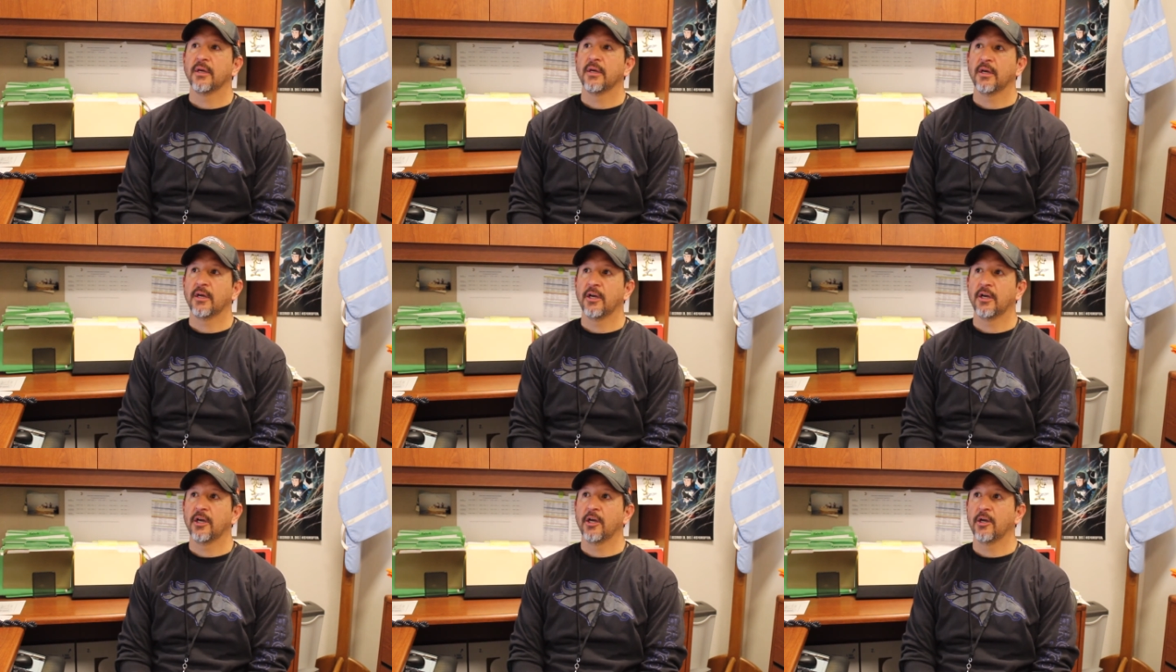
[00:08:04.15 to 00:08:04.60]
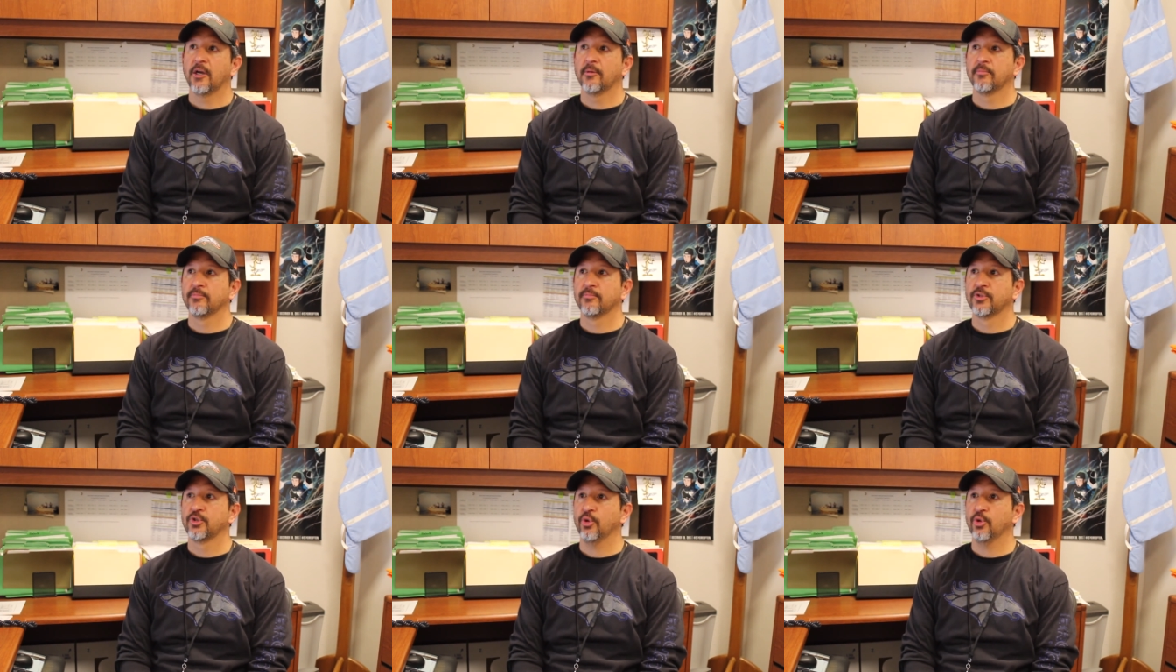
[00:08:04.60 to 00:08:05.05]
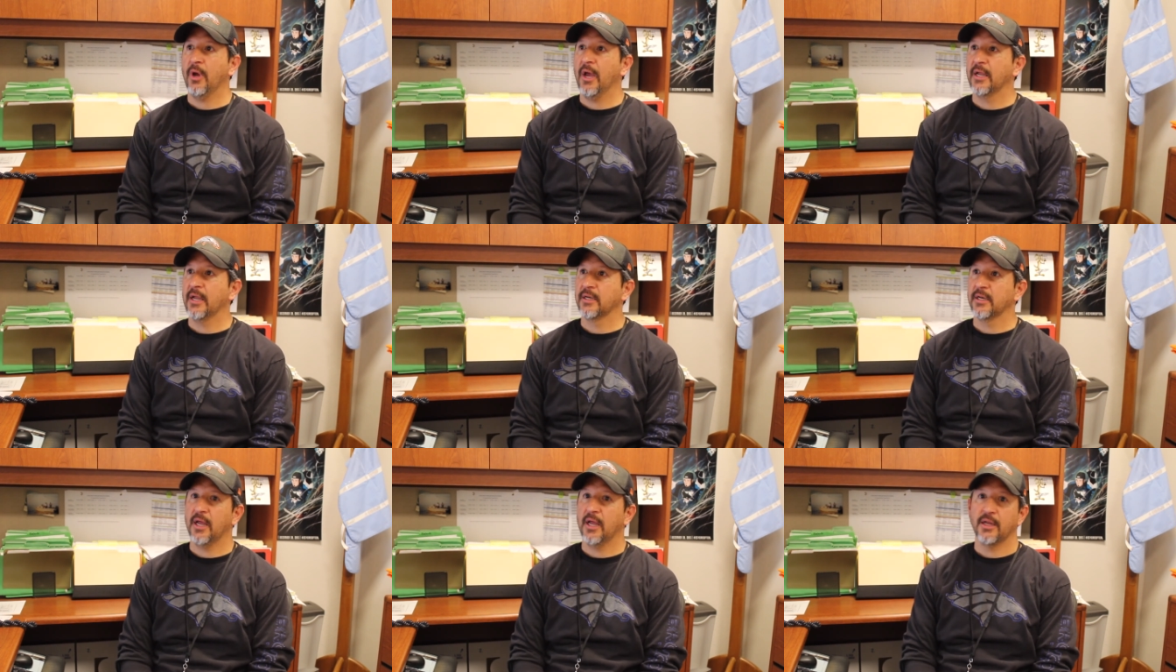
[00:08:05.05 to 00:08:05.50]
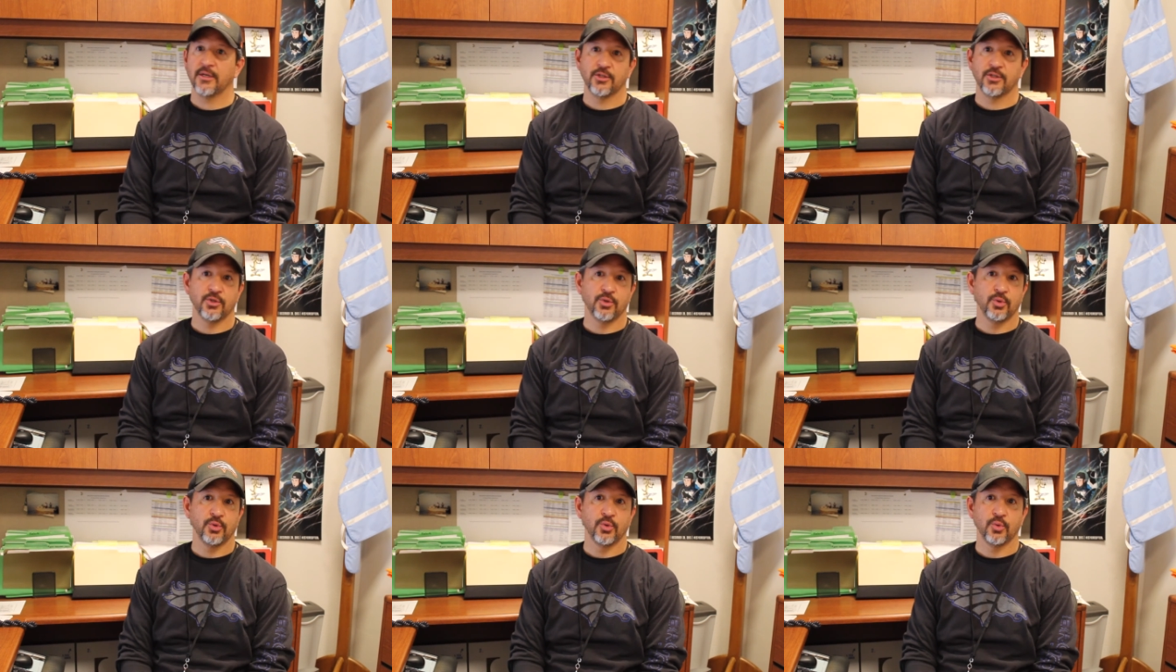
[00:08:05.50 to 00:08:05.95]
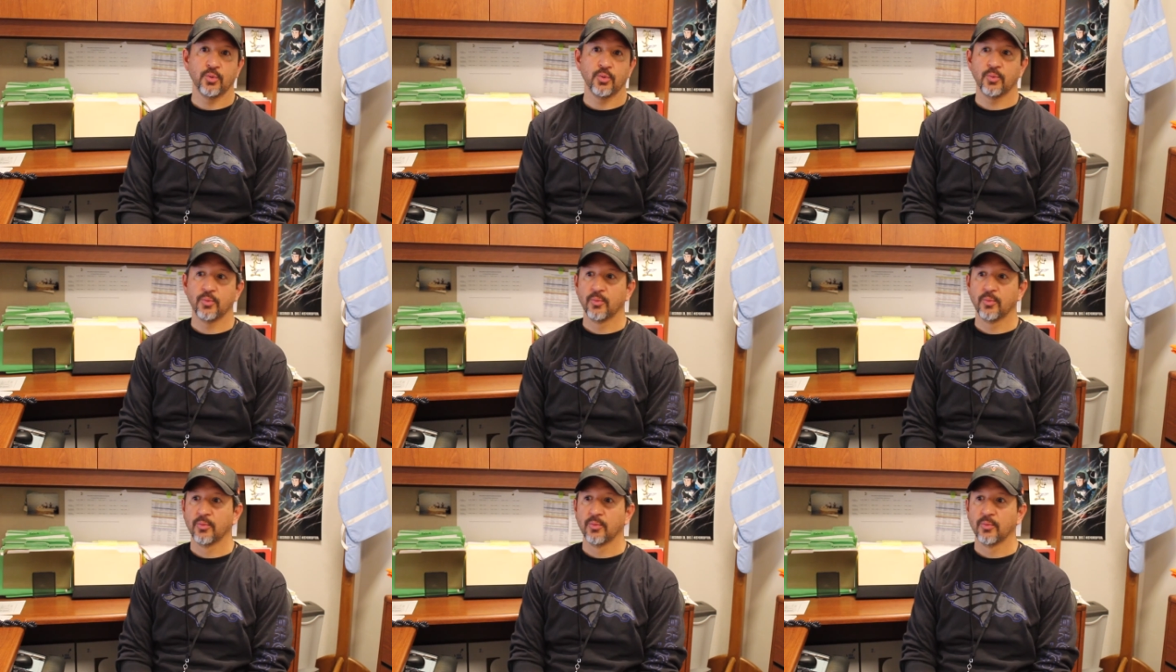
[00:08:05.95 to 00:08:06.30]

Um, try not to